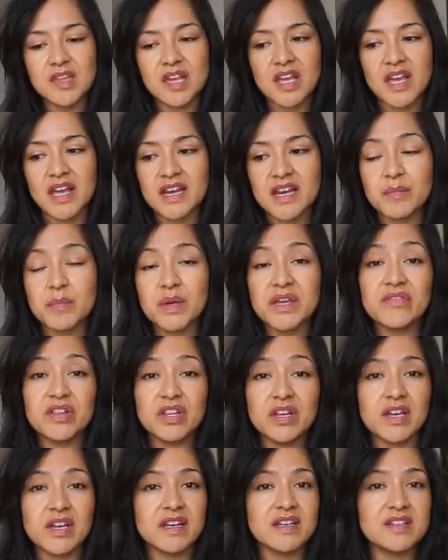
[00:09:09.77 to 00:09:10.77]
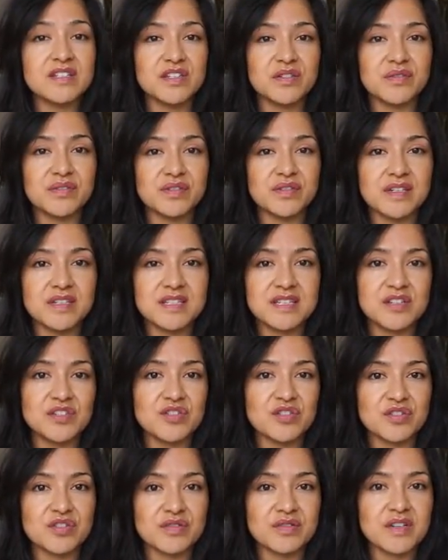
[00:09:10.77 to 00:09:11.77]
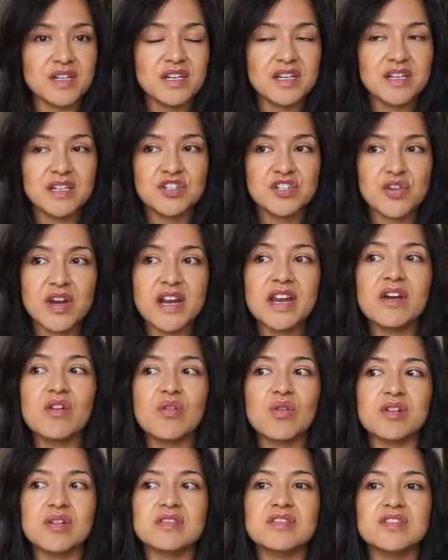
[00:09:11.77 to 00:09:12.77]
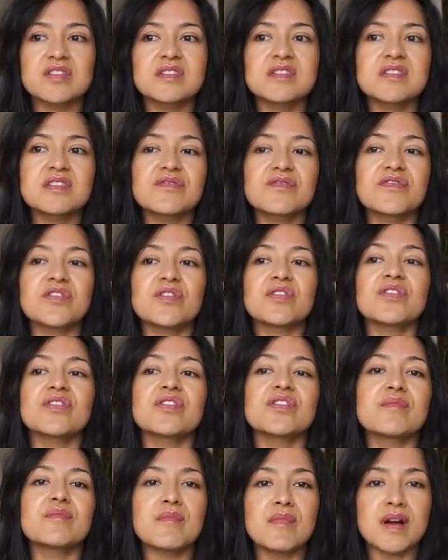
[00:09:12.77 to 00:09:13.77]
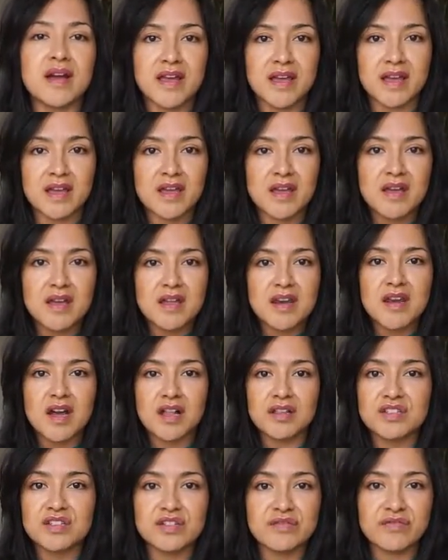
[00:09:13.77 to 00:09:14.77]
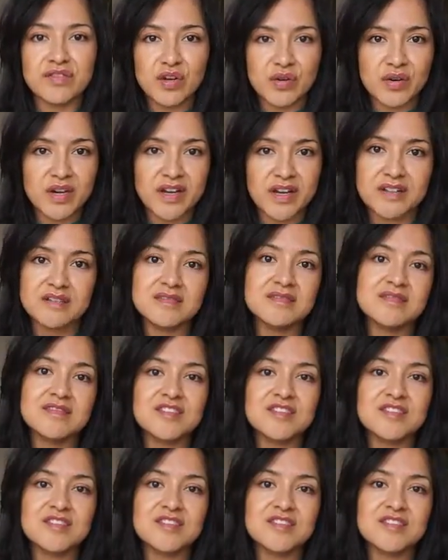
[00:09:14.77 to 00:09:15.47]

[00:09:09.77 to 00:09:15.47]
And I'm even looking into a teacher training course just to further my knowledge of yoga.